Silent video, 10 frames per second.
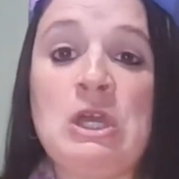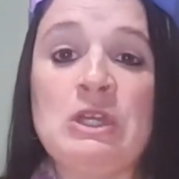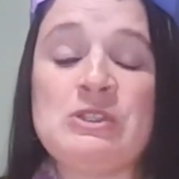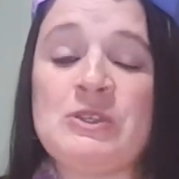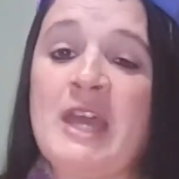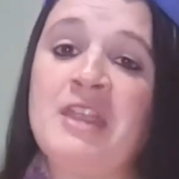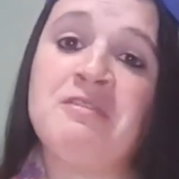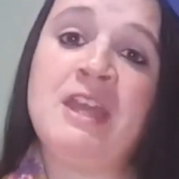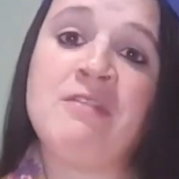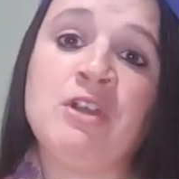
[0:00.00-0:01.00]
So now that
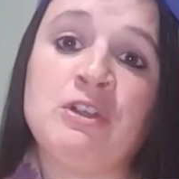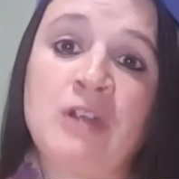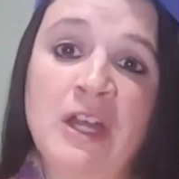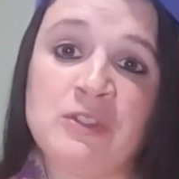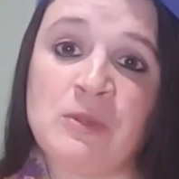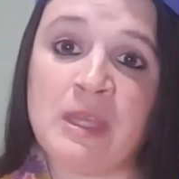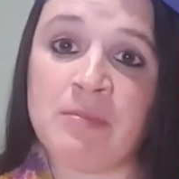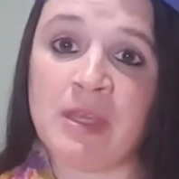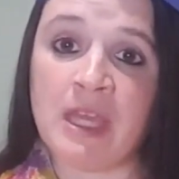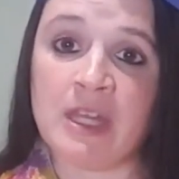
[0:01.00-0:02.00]
we have our crowns, we can
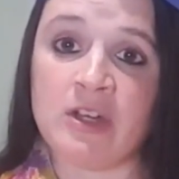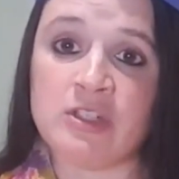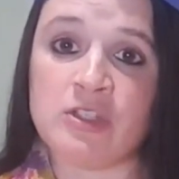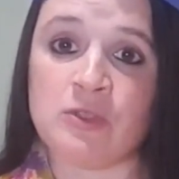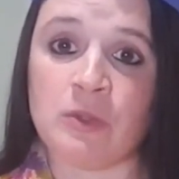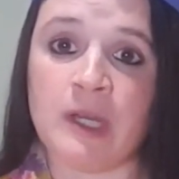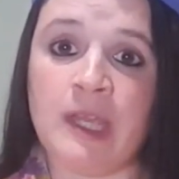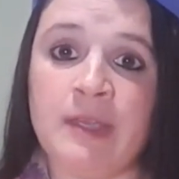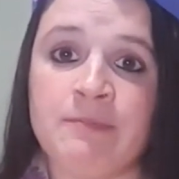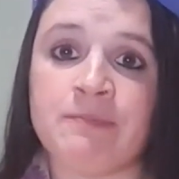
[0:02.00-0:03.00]
begin our
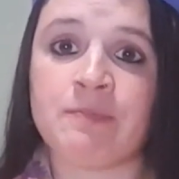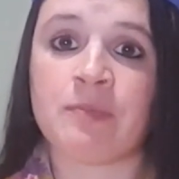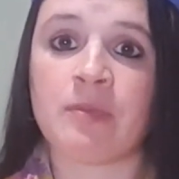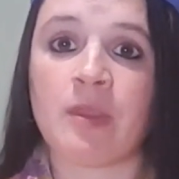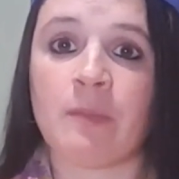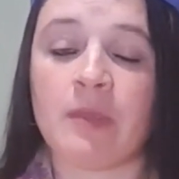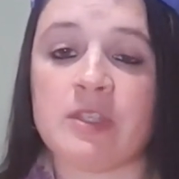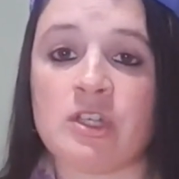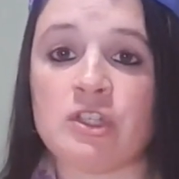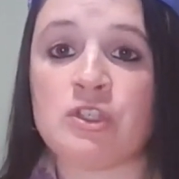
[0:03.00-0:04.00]
story. Because
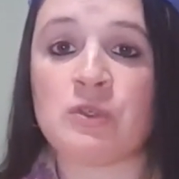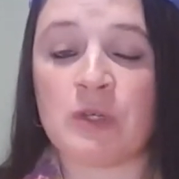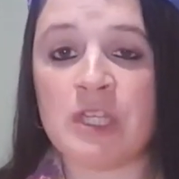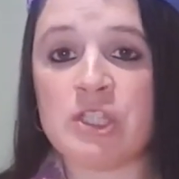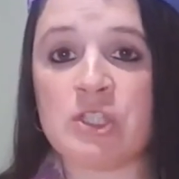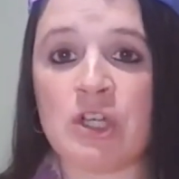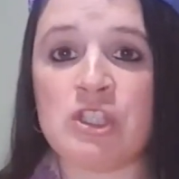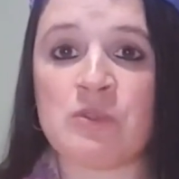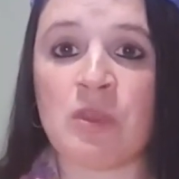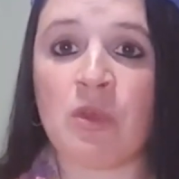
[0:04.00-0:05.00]
our story
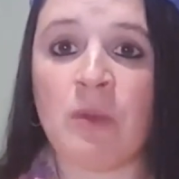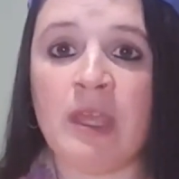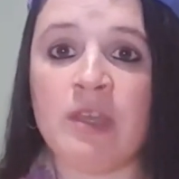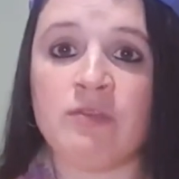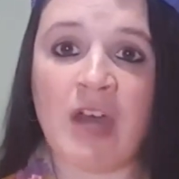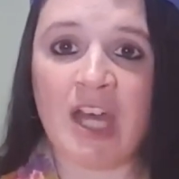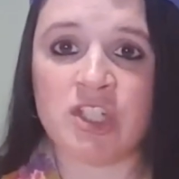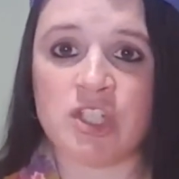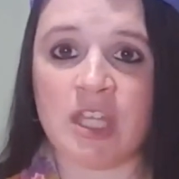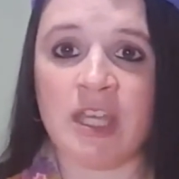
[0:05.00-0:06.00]
starts with Queen
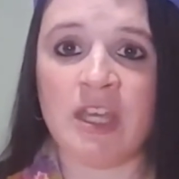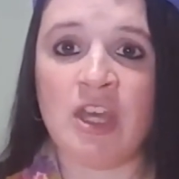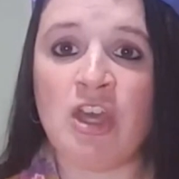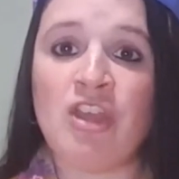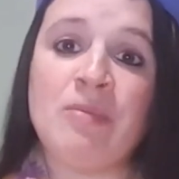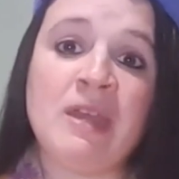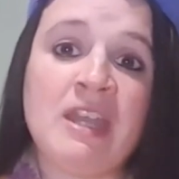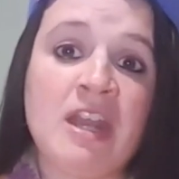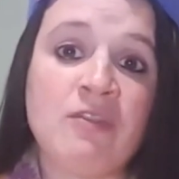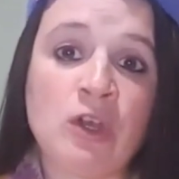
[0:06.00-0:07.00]
Vashti. You might
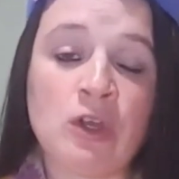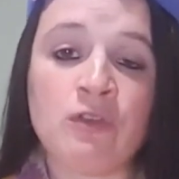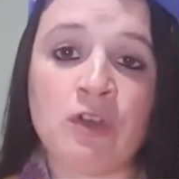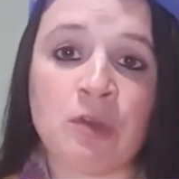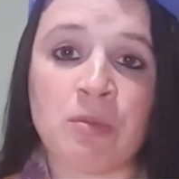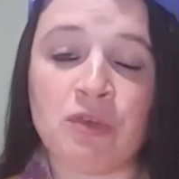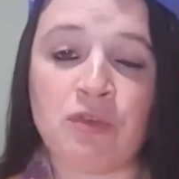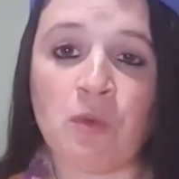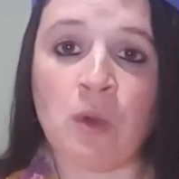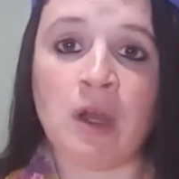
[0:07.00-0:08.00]
not have heard of her
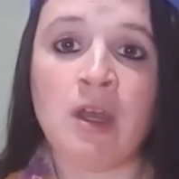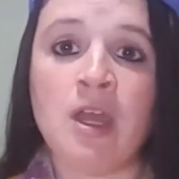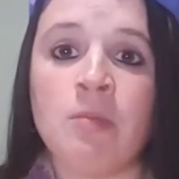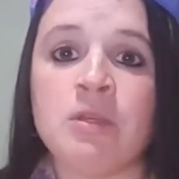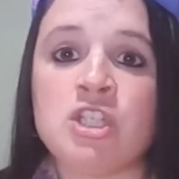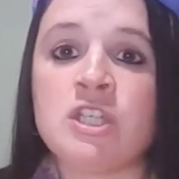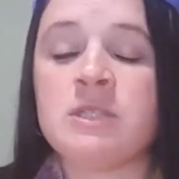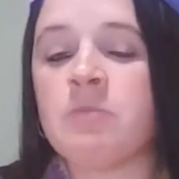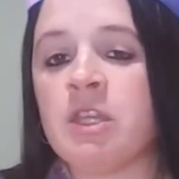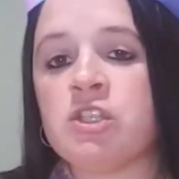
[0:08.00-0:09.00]
before, but she's
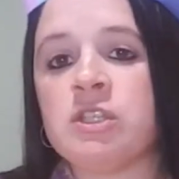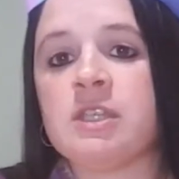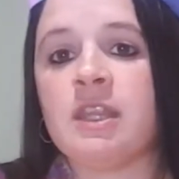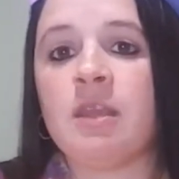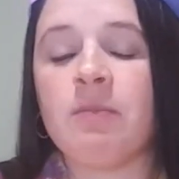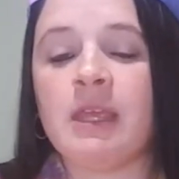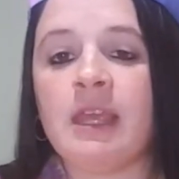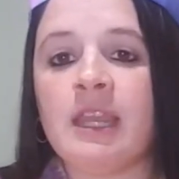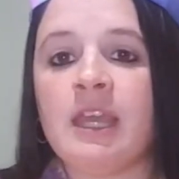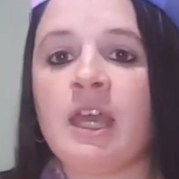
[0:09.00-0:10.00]
mentioned in the
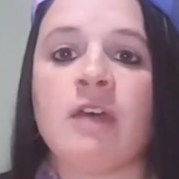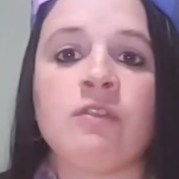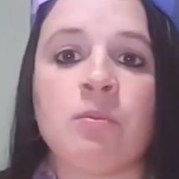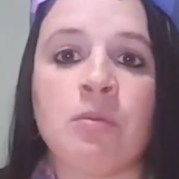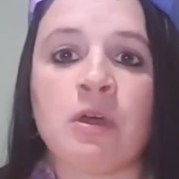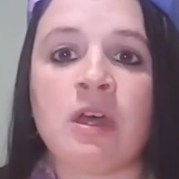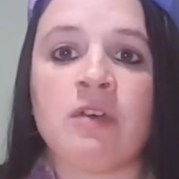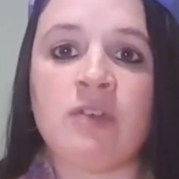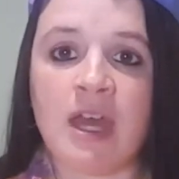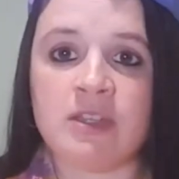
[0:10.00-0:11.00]
beginning of the book
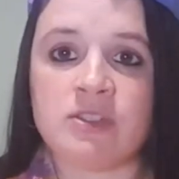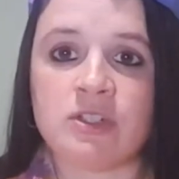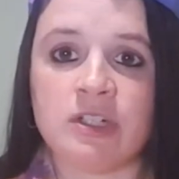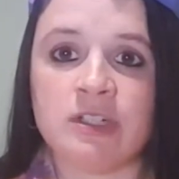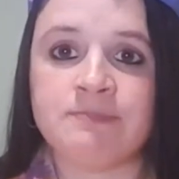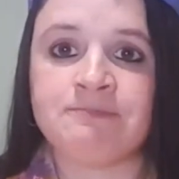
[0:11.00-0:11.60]
of Esther.